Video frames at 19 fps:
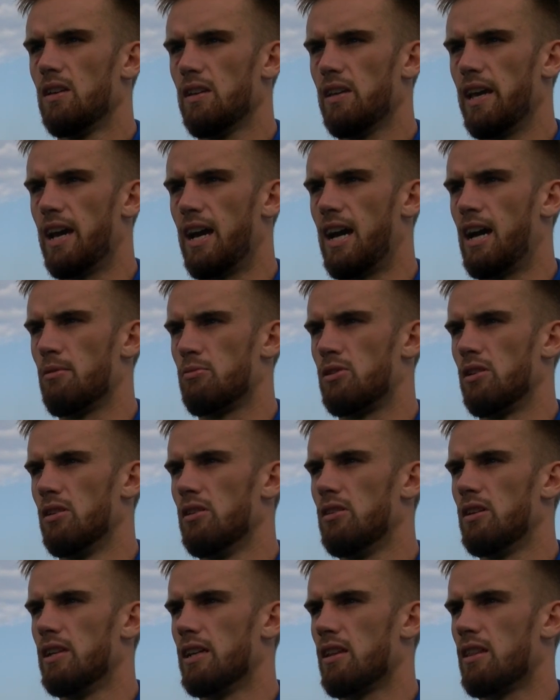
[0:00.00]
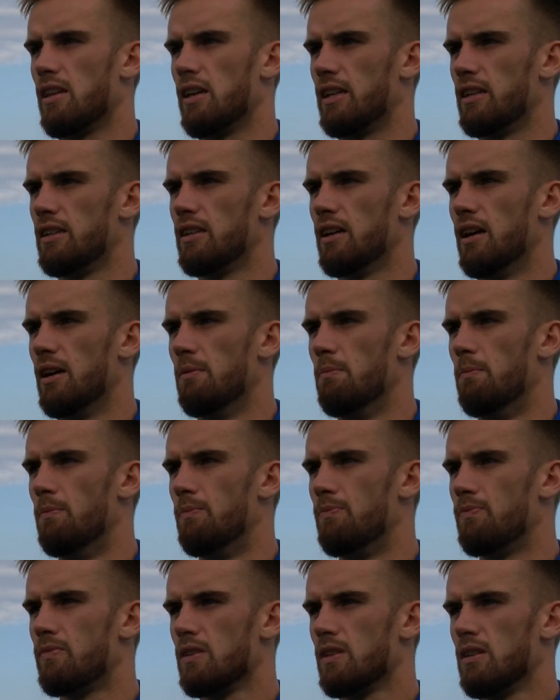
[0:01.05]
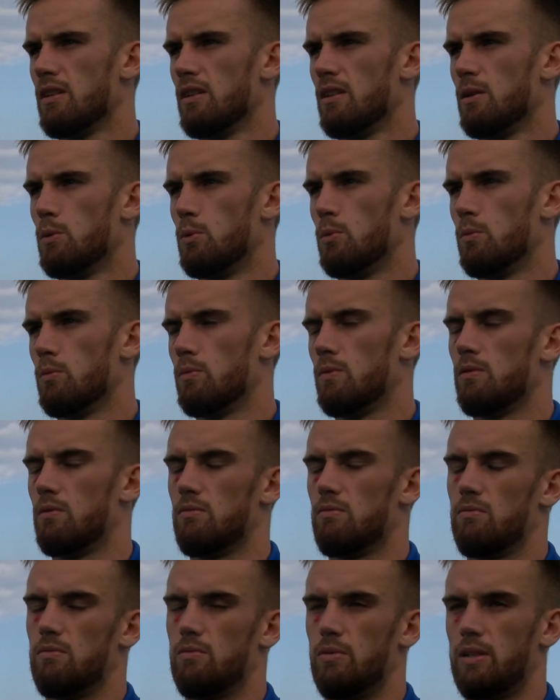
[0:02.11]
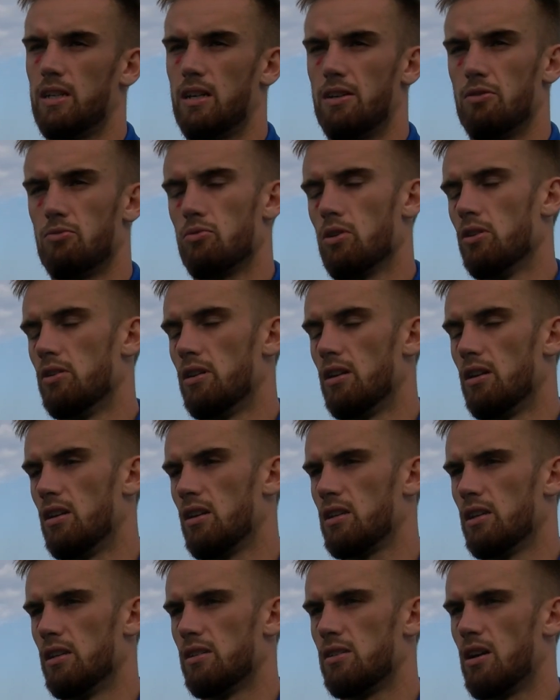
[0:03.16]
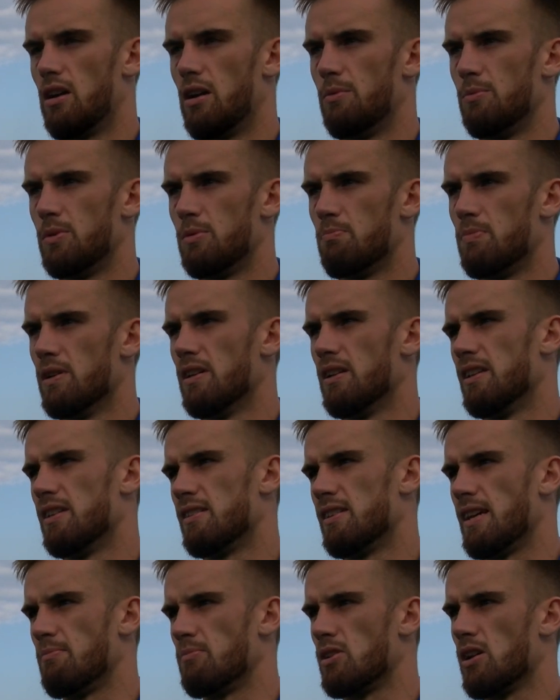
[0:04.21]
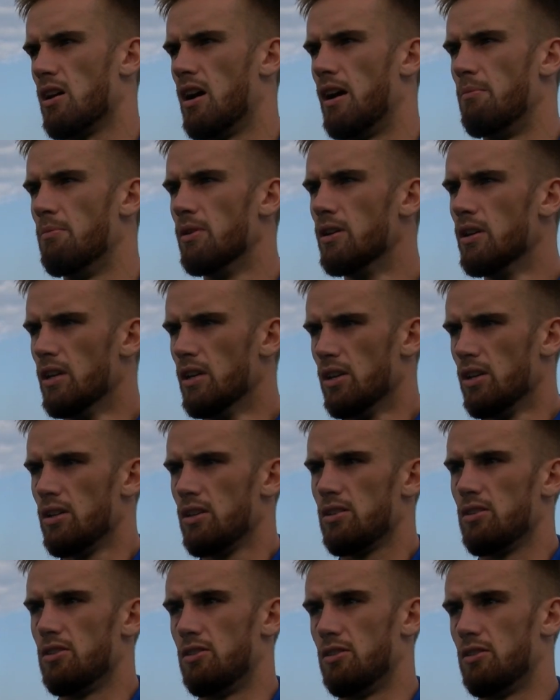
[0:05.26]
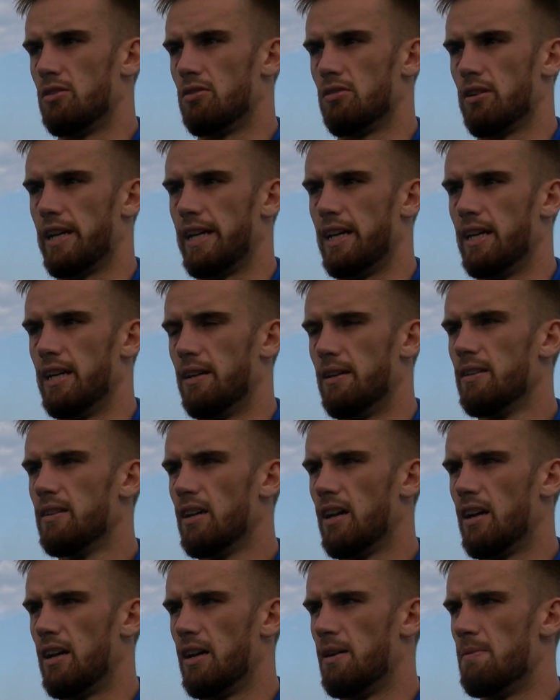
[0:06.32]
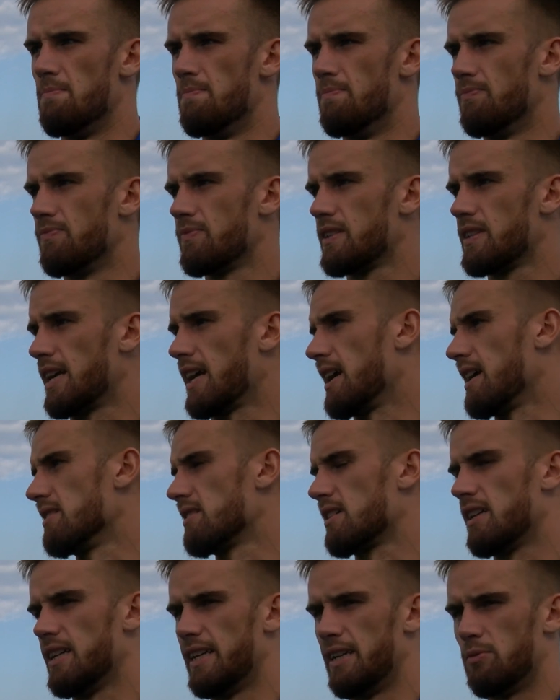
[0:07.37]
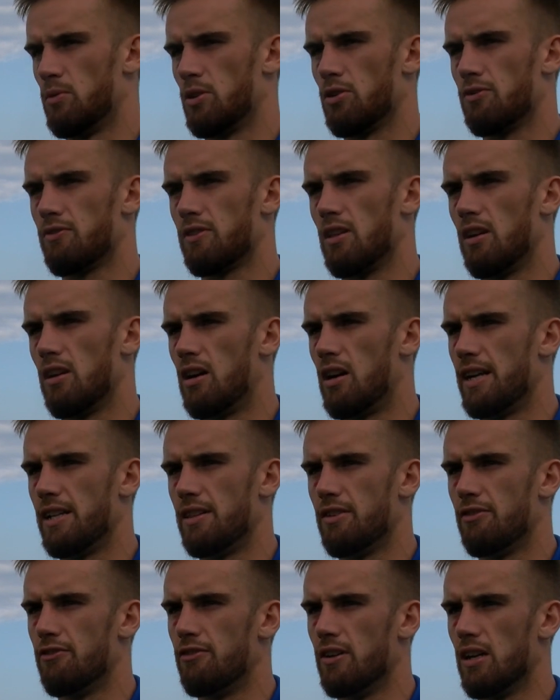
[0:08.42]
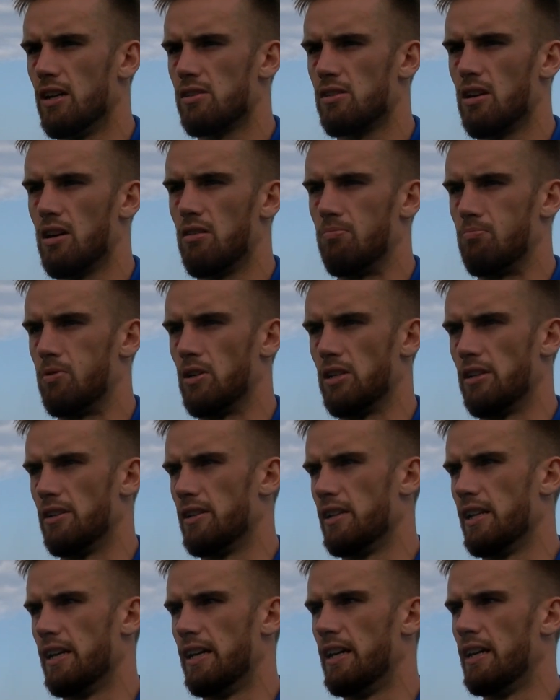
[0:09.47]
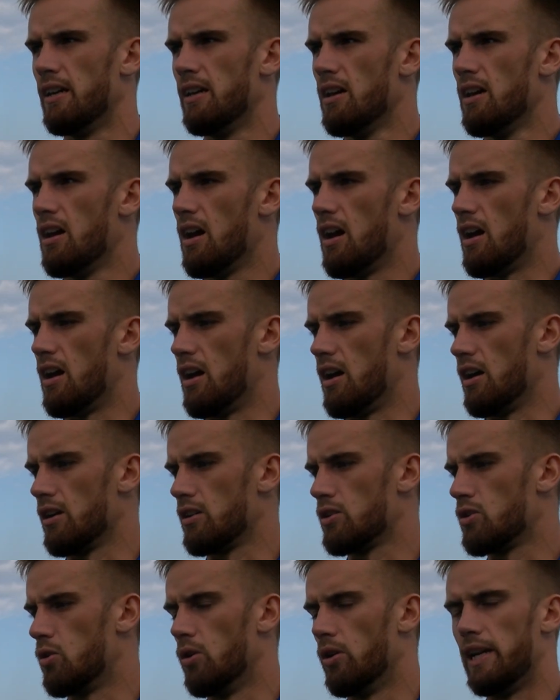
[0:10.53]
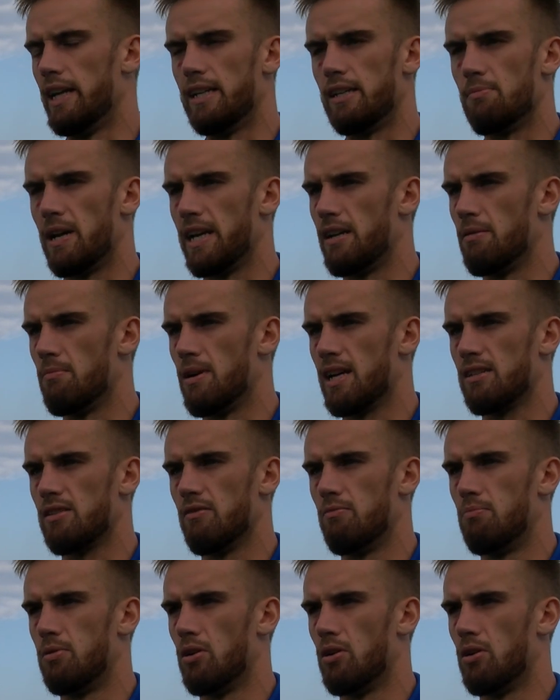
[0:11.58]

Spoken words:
Yeah, absolutely. I think we kind of rode our luck at times, but at the same time, you do create it. Cairns cleared one off the line in the first half brilliantly. Coyley's made a massive